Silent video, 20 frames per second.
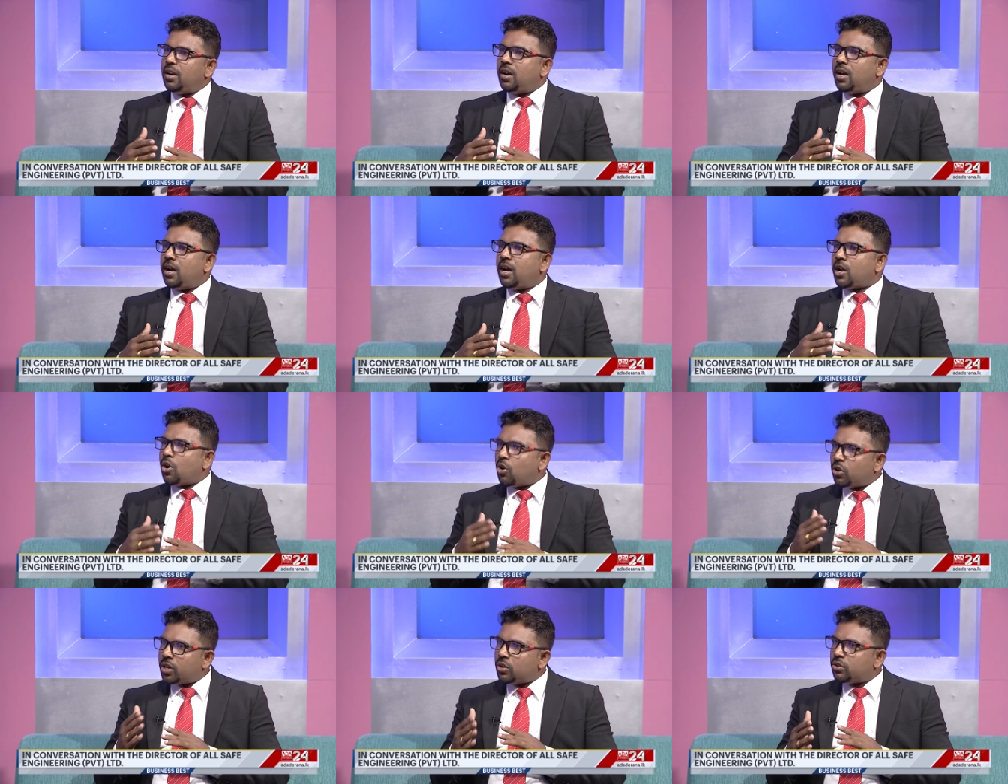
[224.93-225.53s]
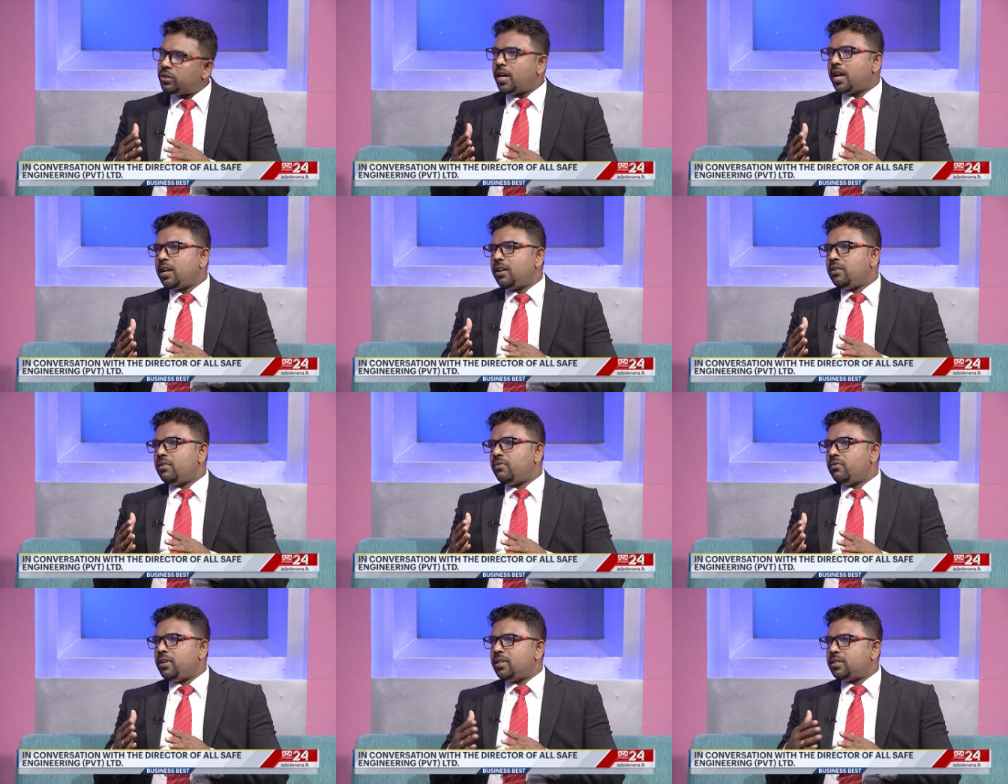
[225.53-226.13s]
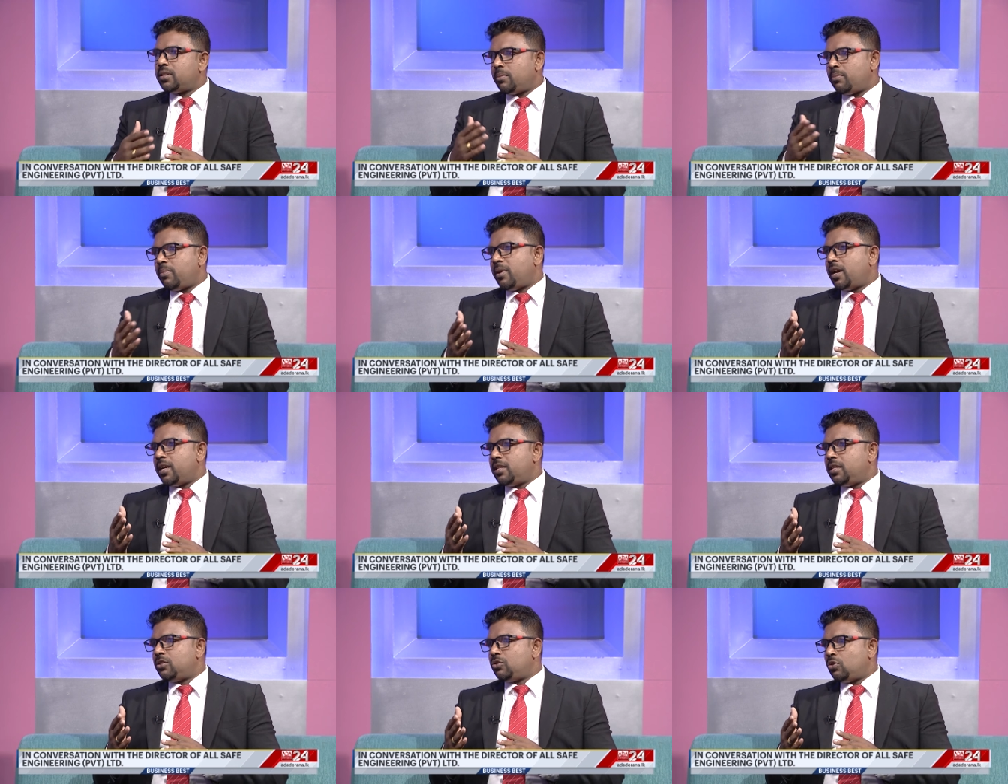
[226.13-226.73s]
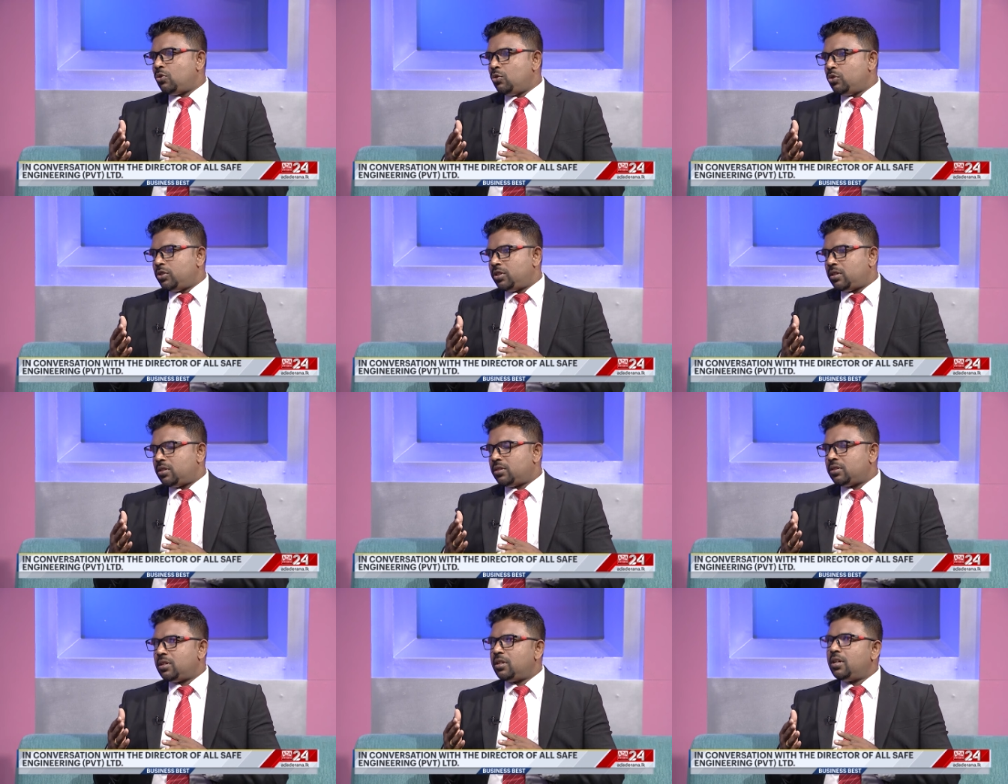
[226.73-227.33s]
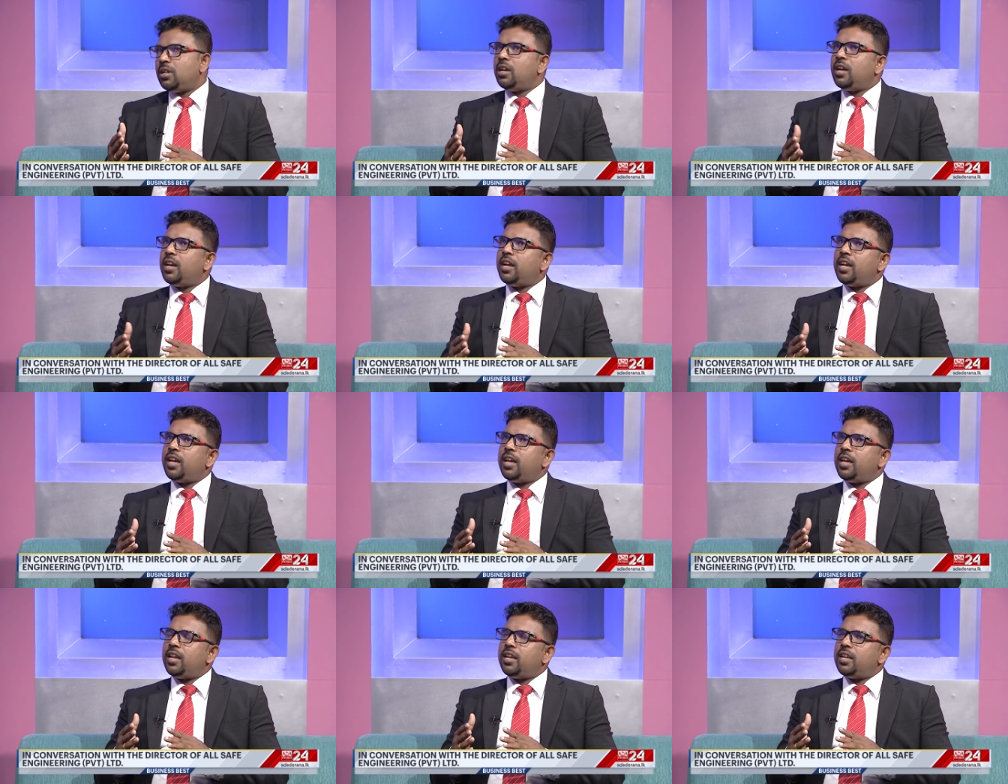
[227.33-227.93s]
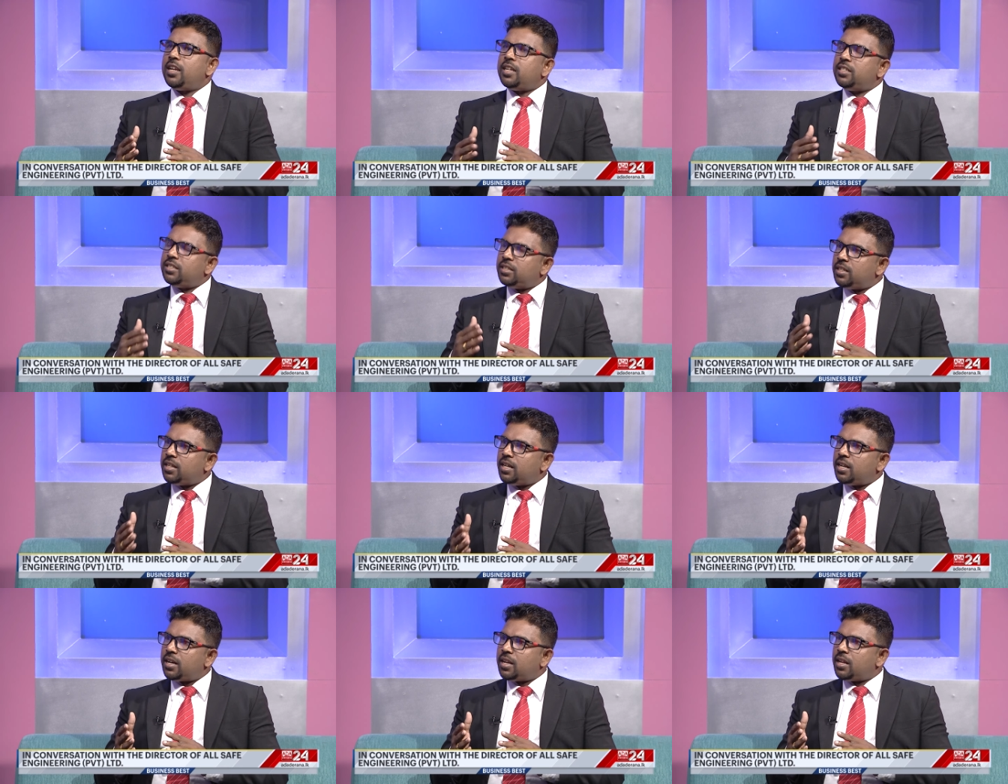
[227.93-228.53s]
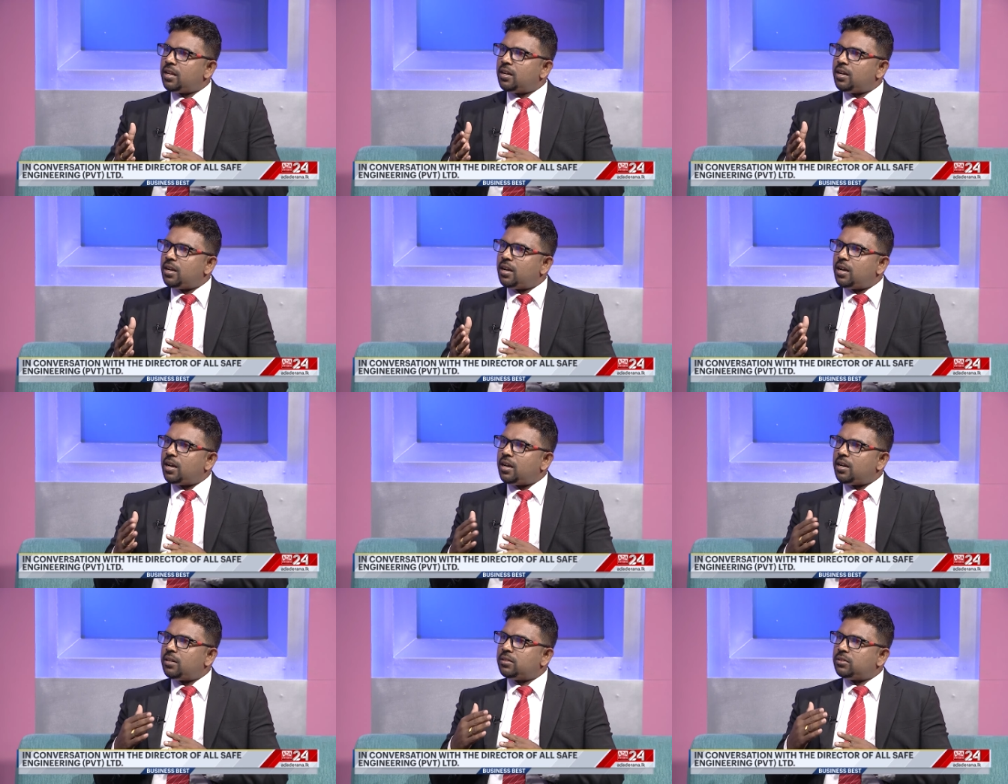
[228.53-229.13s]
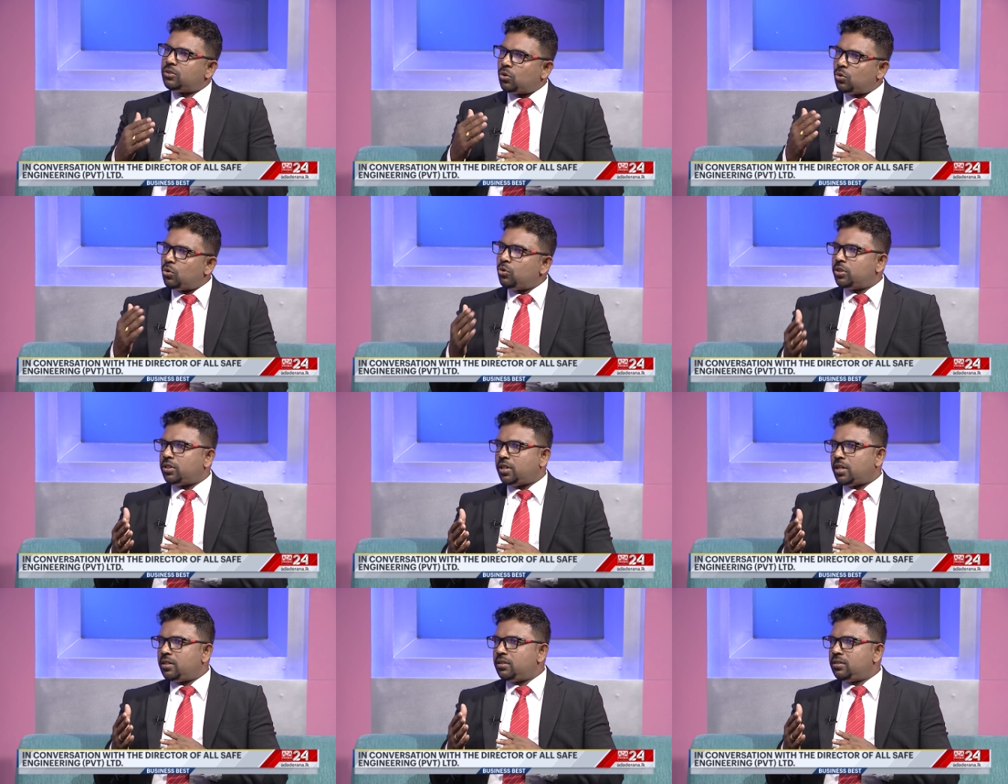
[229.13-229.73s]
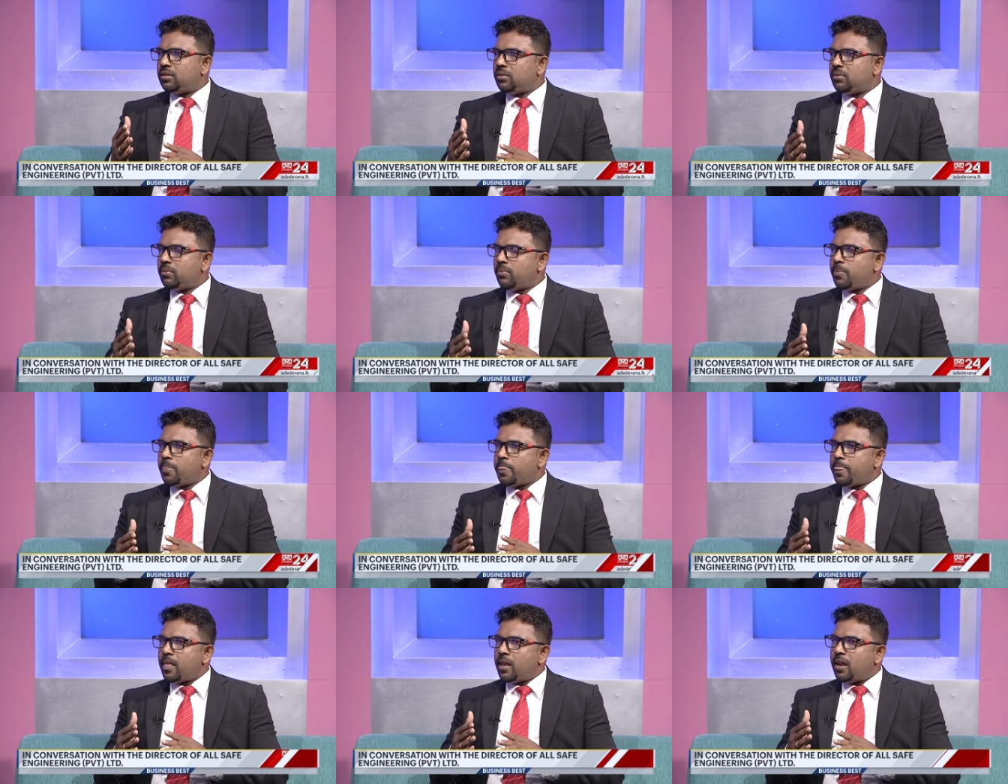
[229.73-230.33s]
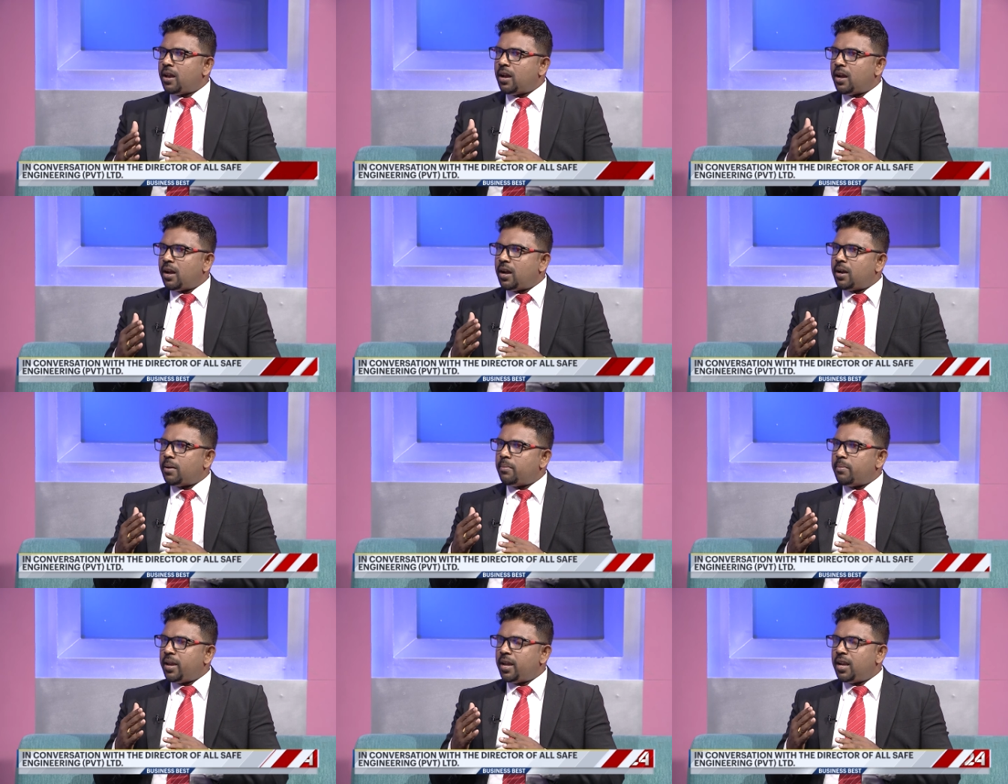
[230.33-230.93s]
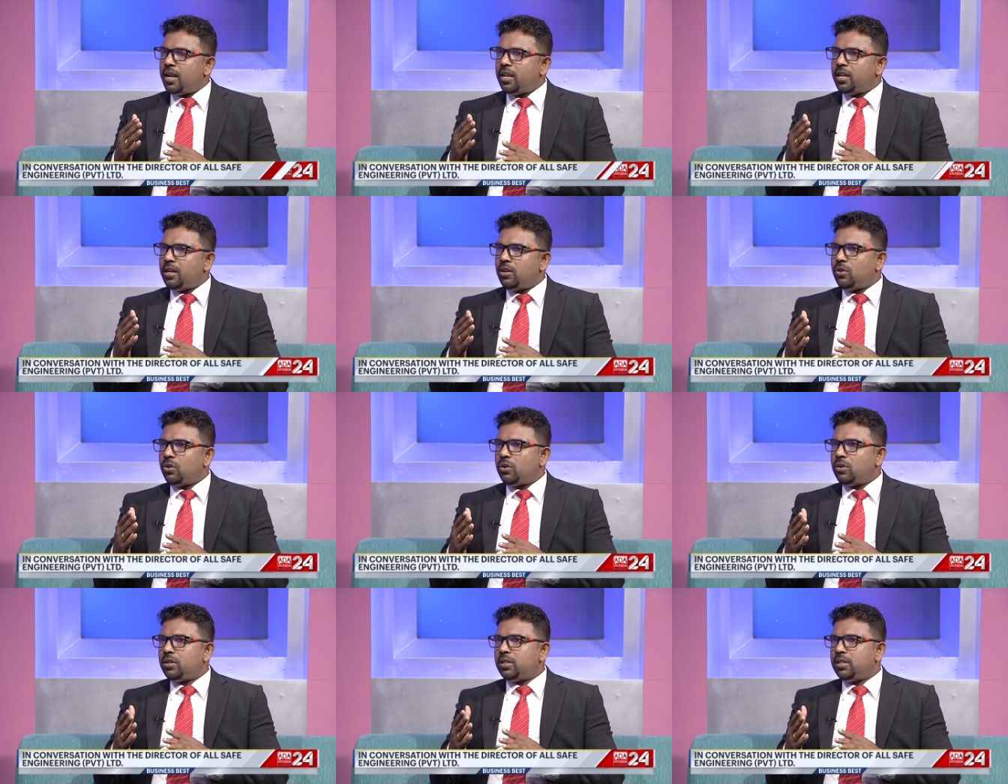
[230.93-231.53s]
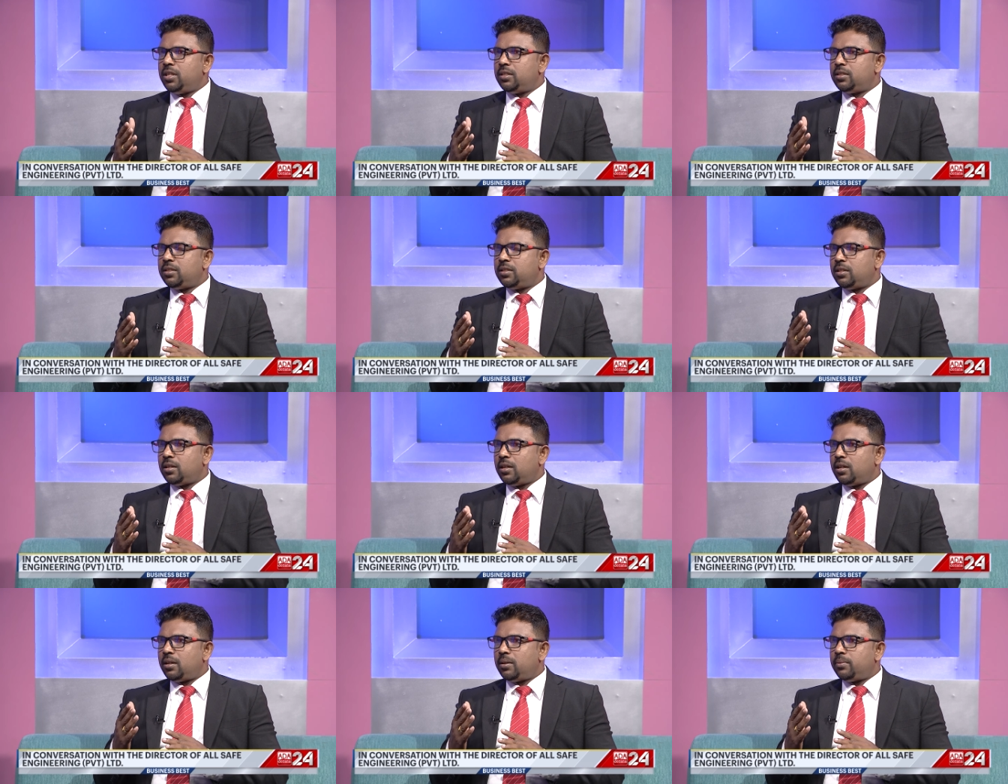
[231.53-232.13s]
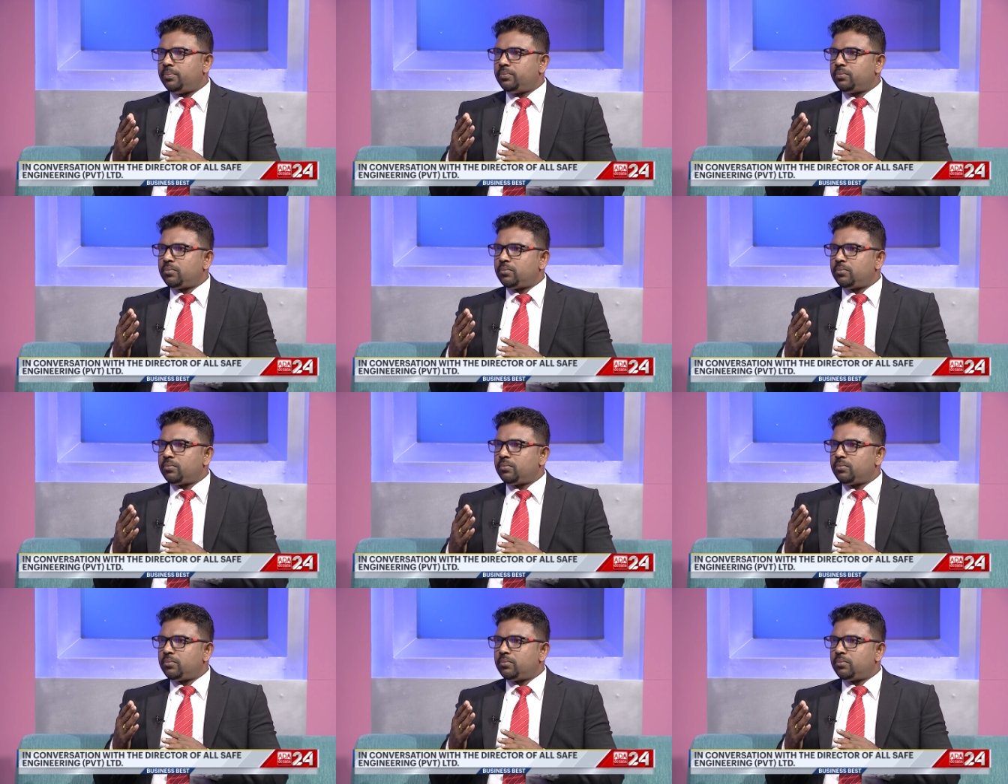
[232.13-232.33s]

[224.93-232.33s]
Uh, according to that, we supply the solutions. In engineering uh, solutions, mm-hmm. Uh, mainly you know these uh,